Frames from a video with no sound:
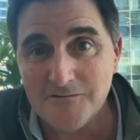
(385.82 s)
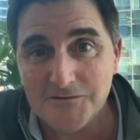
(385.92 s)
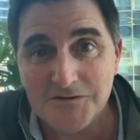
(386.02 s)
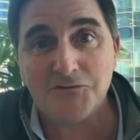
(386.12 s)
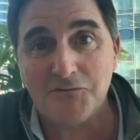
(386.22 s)

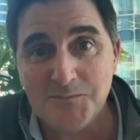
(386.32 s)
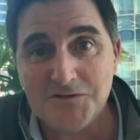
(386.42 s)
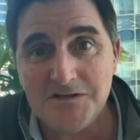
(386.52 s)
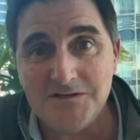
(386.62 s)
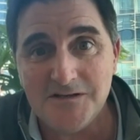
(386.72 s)

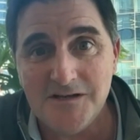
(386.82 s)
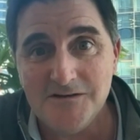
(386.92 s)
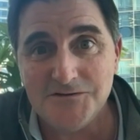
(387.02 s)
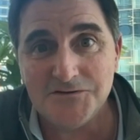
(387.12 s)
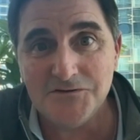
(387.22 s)
disruption, and
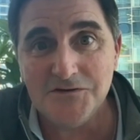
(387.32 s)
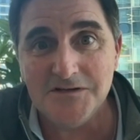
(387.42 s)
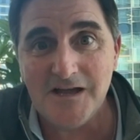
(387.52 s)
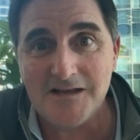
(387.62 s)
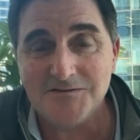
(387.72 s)

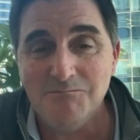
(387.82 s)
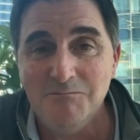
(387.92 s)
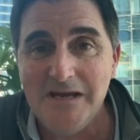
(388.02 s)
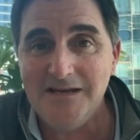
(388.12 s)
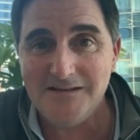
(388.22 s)
Nasuni has
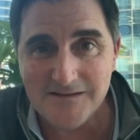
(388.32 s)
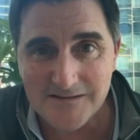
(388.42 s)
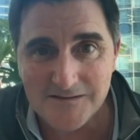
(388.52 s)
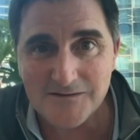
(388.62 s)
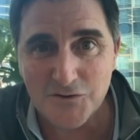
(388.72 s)
made
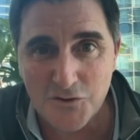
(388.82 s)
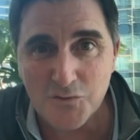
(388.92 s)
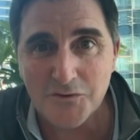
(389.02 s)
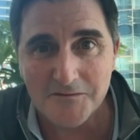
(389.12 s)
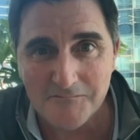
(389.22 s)
the
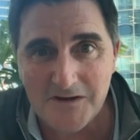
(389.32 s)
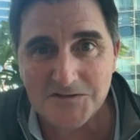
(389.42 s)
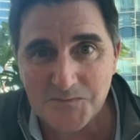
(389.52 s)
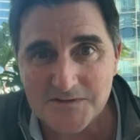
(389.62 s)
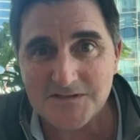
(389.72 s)
core
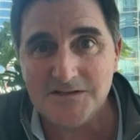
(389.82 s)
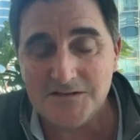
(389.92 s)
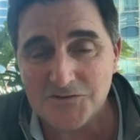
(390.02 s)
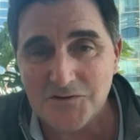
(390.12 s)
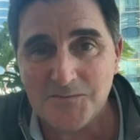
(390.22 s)
investments to
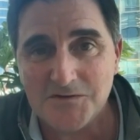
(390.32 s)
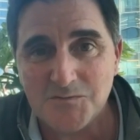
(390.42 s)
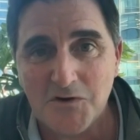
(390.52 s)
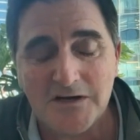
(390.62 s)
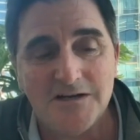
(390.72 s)
disrupt this
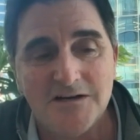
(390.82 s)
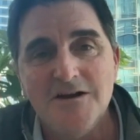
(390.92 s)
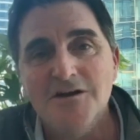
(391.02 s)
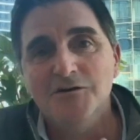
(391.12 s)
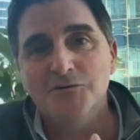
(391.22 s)
market,
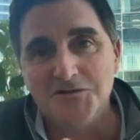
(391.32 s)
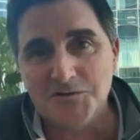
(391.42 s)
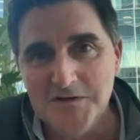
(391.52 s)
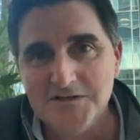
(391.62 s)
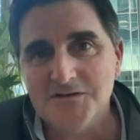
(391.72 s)
which
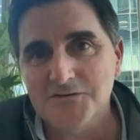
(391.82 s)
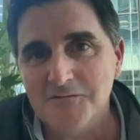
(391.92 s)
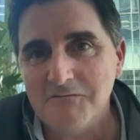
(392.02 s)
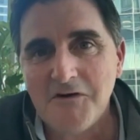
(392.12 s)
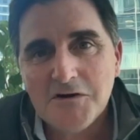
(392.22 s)
means there's a
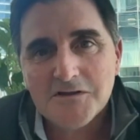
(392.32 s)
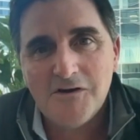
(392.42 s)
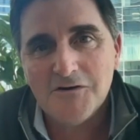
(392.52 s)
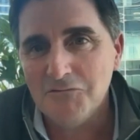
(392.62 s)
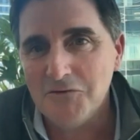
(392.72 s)
very
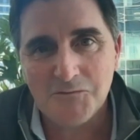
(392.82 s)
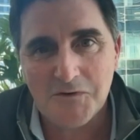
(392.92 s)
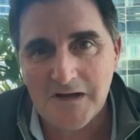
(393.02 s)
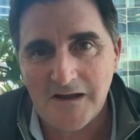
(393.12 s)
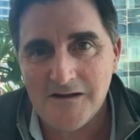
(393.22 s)
long
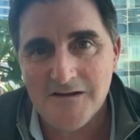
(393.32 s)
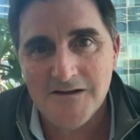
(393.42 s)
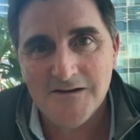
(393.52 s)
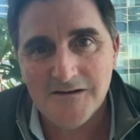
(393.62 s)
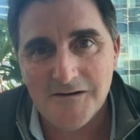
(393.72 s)
runway
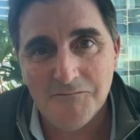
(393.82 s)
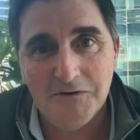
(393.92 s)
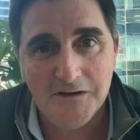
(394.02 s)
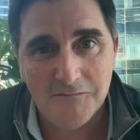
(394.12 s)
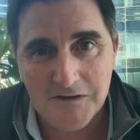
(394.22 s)
of
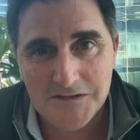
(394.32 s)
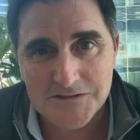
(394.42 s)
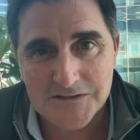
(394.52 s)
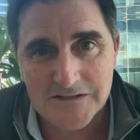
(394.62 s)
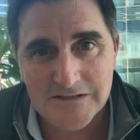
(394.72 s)

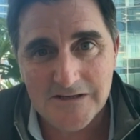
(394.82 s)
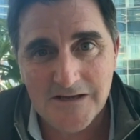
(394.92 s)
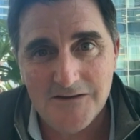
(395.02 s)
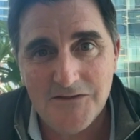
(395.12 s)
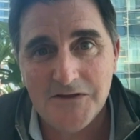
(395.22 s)
innovation
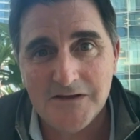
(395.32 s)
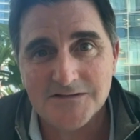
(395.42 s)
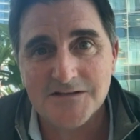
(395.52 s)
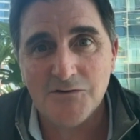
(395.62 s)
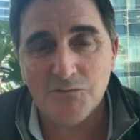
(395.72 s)
and
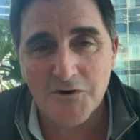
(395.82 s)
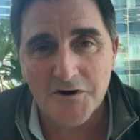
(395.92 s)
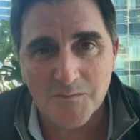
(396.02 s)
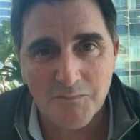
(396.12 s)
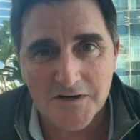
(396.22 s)
things that we're going
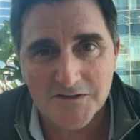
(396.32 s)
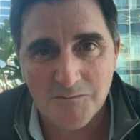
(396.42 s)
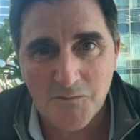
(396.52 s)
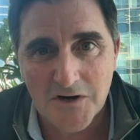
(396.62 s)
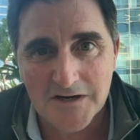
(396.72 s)
to bring to
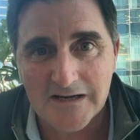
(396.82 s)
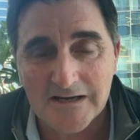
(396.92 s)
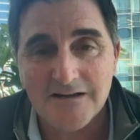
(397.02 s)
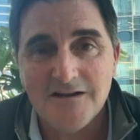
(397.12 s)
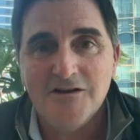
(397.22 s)
market,
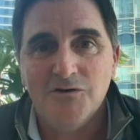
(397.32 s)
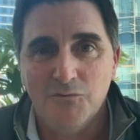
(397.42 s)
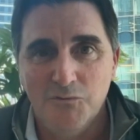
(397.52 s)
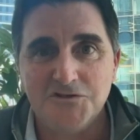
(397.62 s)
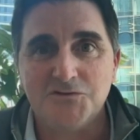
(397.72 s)

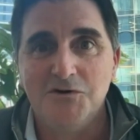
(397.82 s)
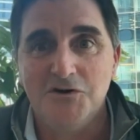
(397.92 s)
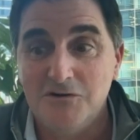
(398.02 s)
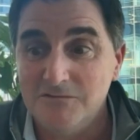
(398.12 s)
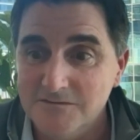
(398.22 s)
which
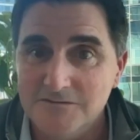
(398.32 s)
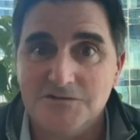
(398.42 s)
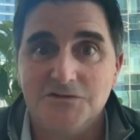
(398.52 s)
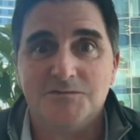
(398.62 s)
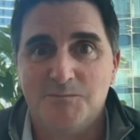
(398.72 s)
will
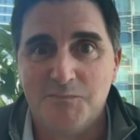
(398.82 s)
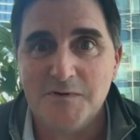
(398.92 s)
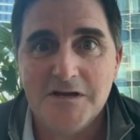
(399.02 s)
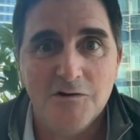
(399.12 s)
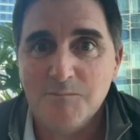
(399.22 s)
just
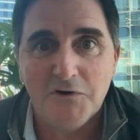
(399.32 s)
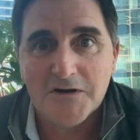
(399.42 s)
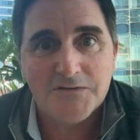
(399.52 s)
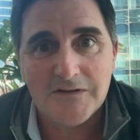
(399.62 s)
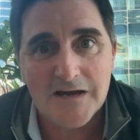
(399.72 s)
bring
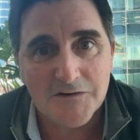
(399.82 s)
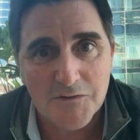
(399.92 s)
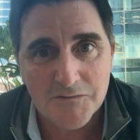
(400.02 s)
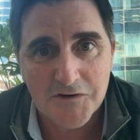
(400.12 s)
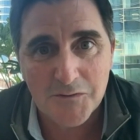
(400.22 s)
us a lot of
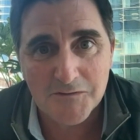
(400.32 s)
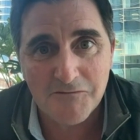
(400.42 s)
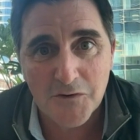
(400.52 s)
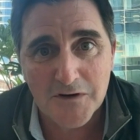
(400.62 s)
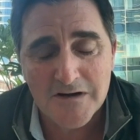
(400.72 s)
growth going
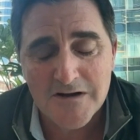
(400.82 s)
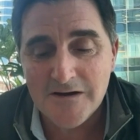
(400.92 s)
forward.